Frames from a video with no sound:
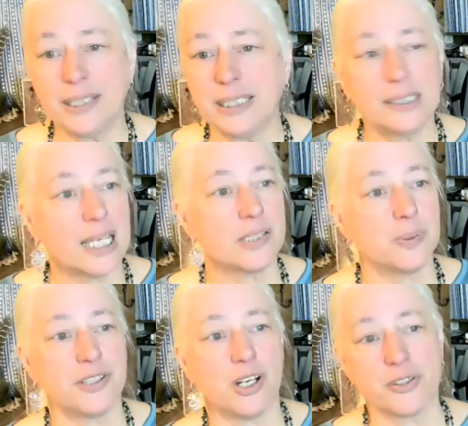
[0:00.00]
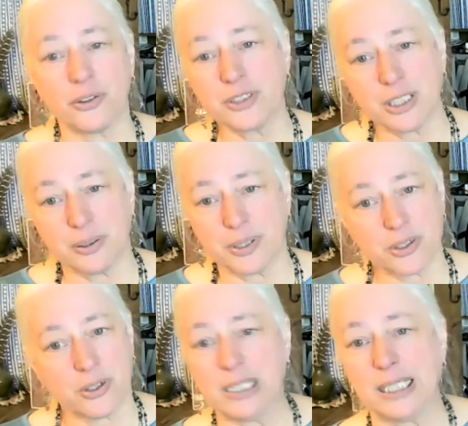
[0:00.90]
I think that's what Zhang Zhongjing was
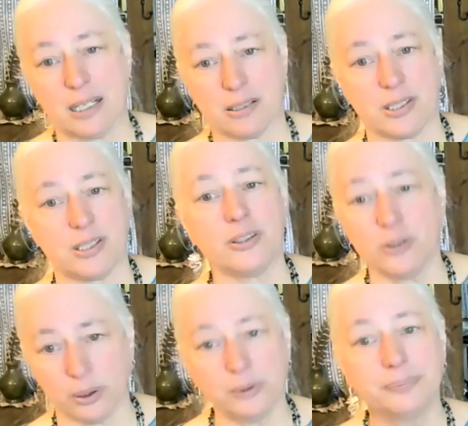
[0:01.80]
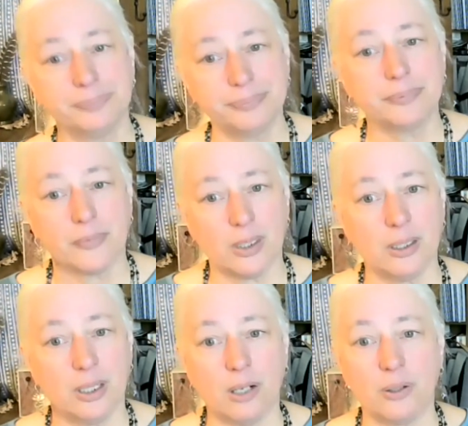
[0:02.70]
training us to do.
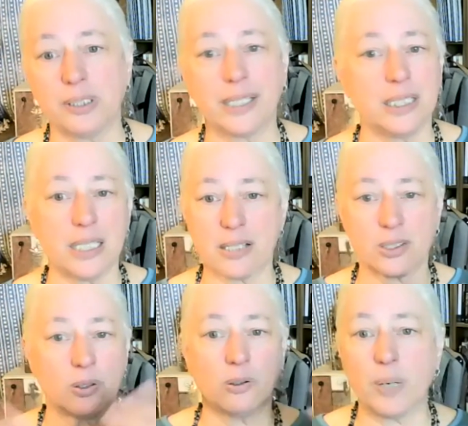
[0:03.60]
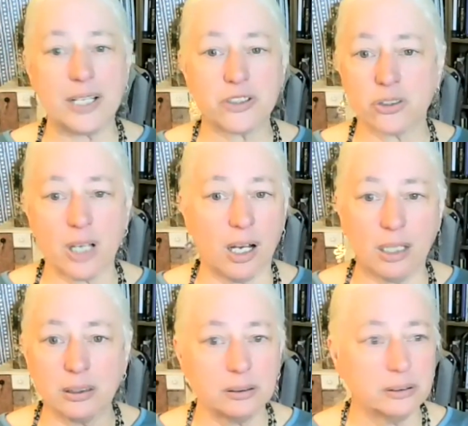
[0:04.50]
Like he has
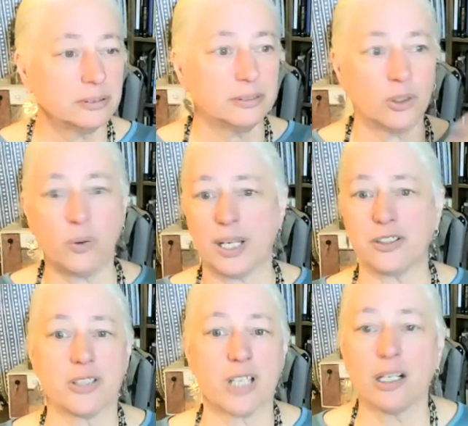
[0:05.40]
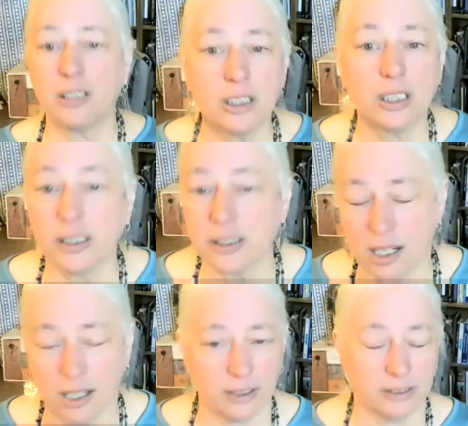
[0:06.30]
Guizhitang, Guizhizhang
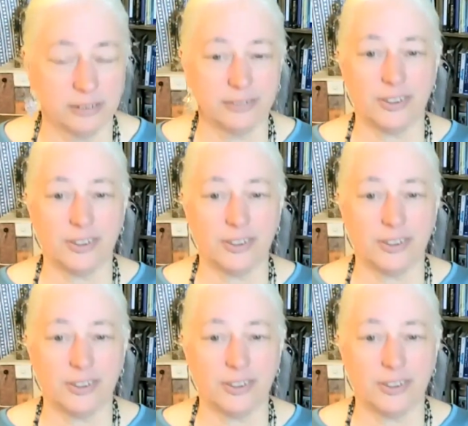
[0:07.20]
Gugantang.